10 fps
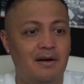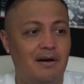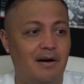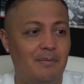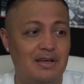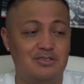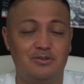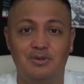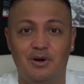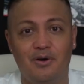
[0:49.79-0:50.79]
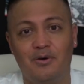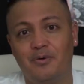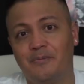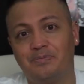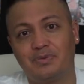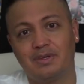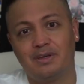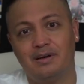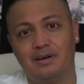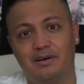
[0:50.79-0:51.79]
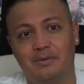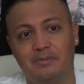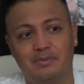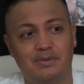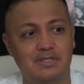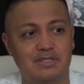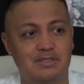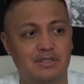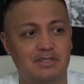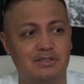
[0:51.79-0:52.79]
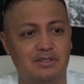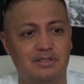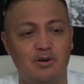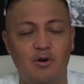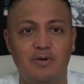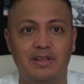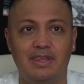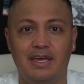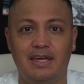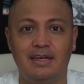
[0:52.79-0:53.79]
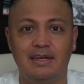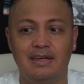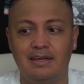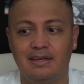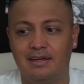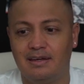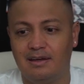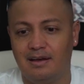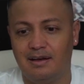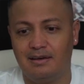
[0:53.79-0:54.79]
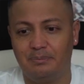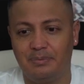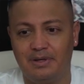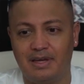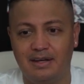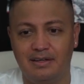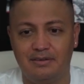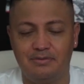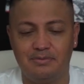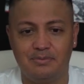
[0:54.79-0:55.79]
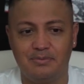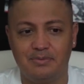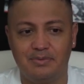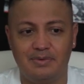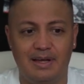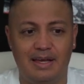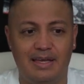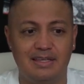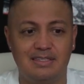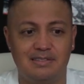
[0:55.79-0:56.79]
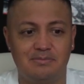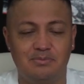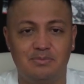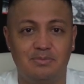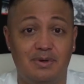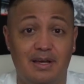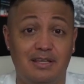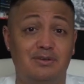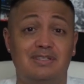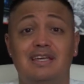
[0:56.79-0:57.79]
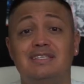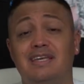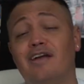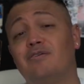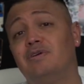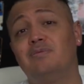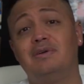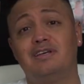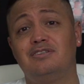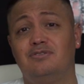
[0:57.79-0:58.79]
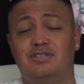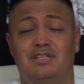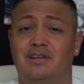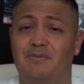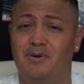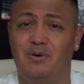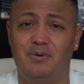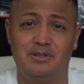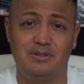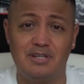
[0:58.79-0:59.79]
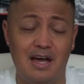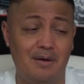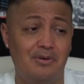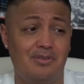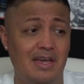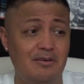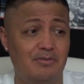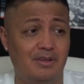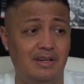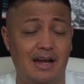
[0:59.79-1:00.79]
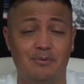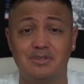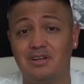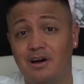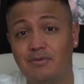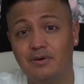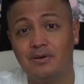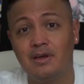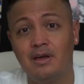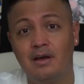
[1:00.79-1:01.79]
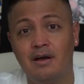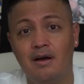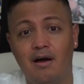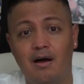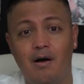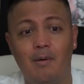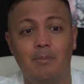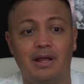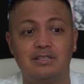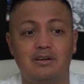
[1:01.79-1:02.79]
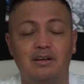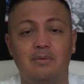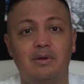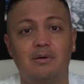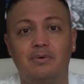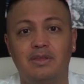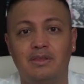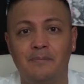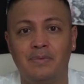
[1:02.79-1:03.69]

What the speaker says: as you know, this COVID thing kind of, I guess, you could say scared me, because you just never know with your job. Thankfully, I was covered. But I started coming up with